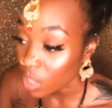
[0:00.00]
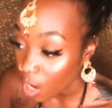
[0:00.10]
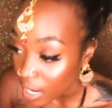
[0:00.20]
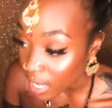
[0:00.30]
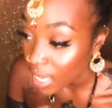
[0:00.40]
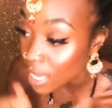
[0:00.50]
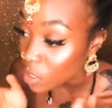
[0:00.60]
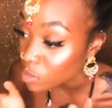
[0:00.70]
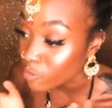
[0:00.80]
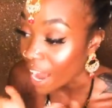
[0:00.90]
on it is
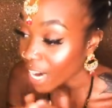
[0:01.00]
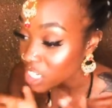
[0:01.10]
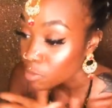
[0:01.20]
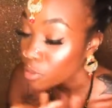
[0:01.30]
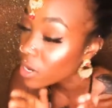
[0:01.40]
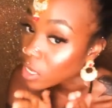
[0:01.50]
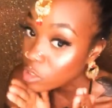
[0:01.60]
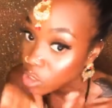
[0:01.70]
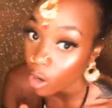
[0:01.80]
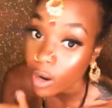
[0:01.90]
actually pretty
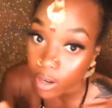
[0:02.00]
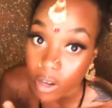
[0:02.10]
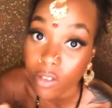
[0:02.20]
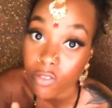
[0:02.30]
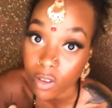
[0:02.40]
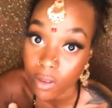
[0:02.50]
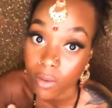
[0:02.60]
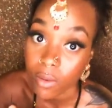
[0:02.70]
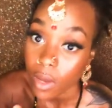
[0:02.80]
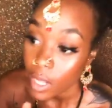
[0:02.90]
darn good for you.
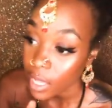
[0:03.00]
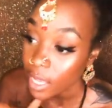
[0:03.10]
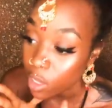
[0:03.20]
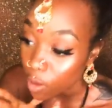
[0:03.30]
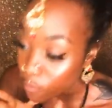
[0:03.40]
Like, if